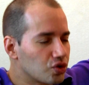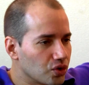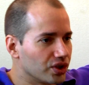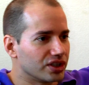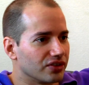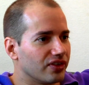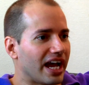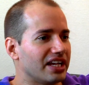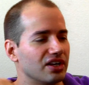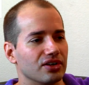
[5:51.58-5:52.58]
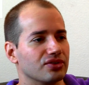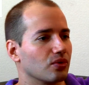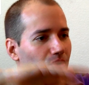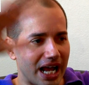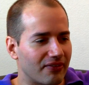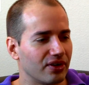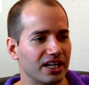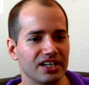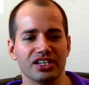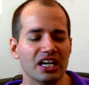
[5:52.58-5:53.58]
trillions of light years or whatever
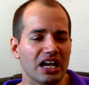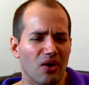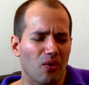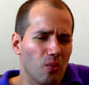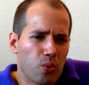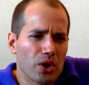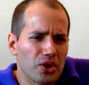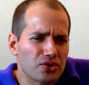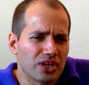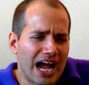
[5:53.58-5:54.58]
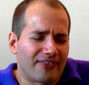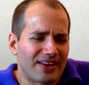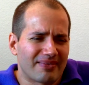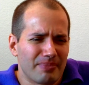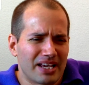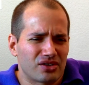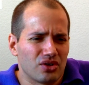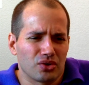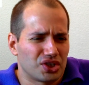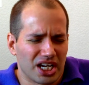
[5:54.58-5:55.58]
it is where there's life? That makes
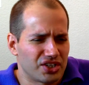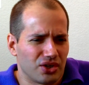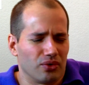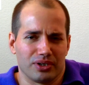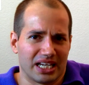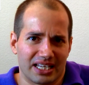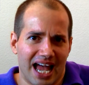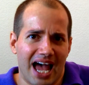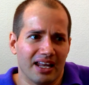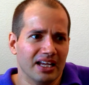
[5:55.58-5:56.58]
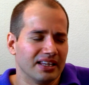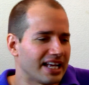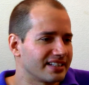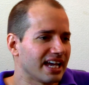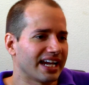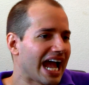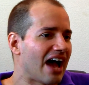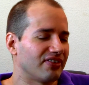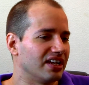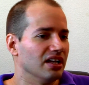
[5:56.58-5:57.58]
no sense. You don't need that. That's like
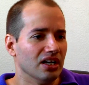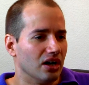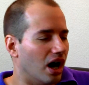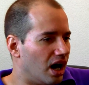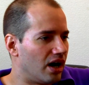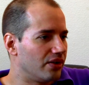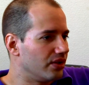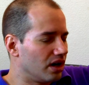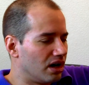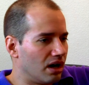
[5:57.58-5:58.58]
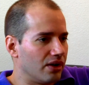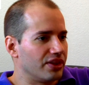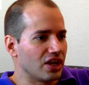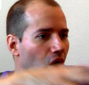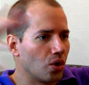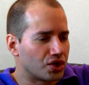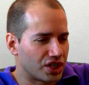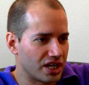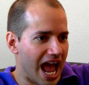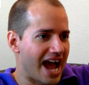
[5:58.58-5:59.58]
having the
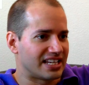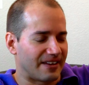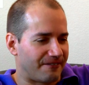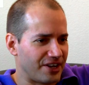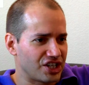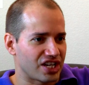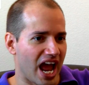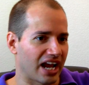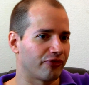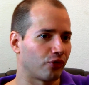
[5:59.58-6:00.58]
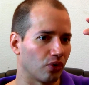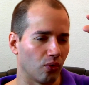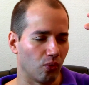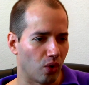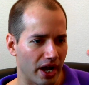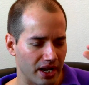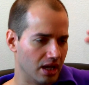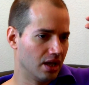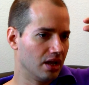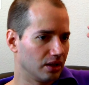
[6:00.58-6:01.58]
ocean as a fish tank for
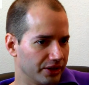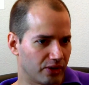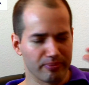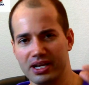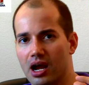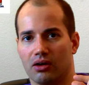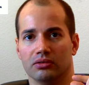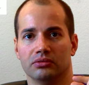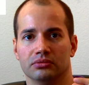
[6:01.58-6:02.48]
one little minnow.